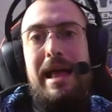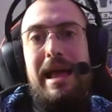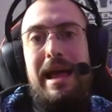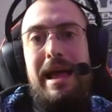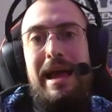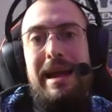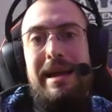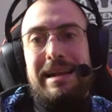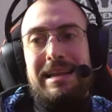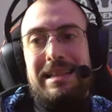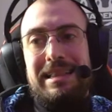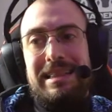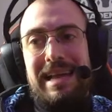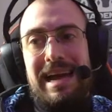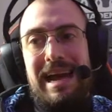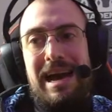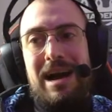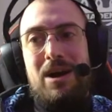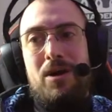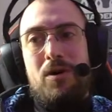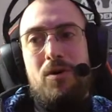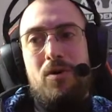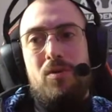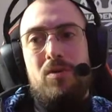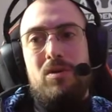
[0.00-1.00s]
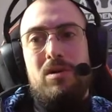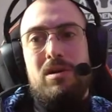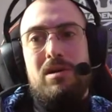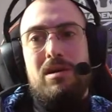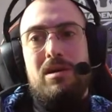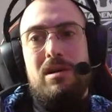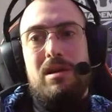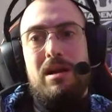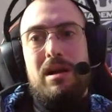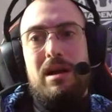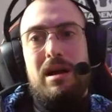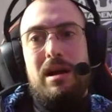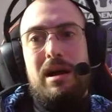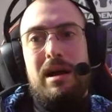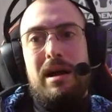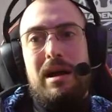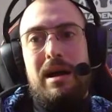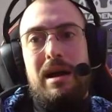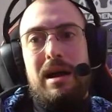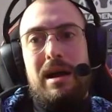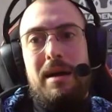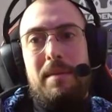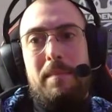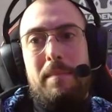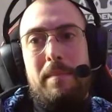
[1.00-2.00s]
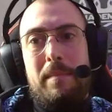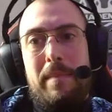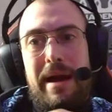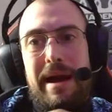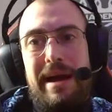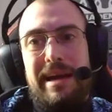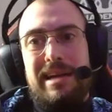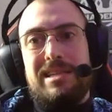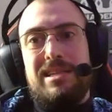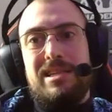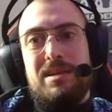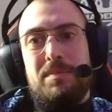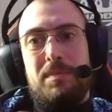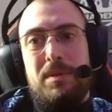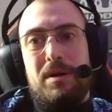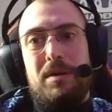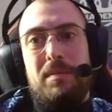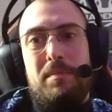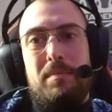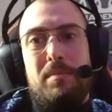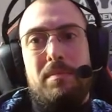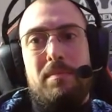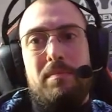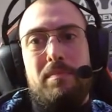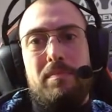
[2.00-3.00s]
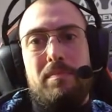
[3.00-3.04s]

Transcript: and allow a maximum